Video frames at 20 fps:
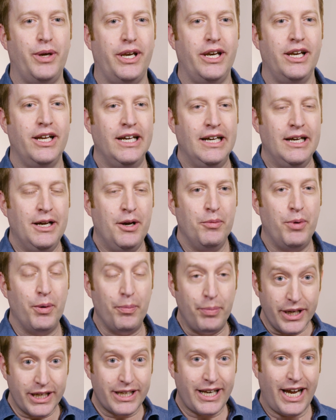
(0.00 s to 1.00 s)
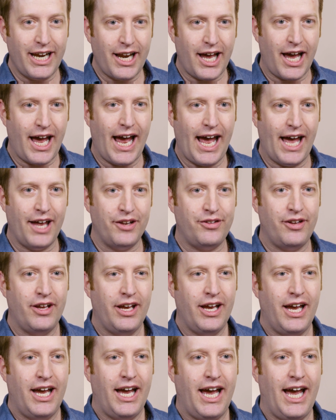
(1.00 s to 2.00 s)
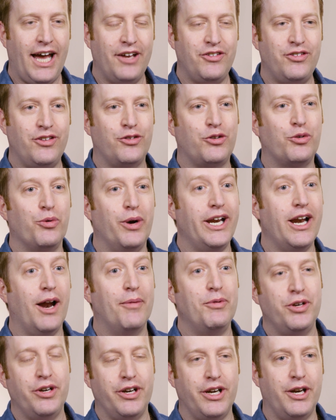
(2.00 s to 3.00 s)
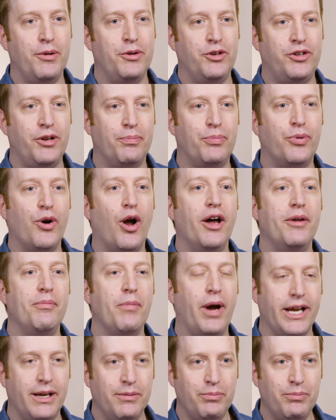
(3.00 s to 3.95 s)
But, but big data has, has this great opportunity to, to broaden my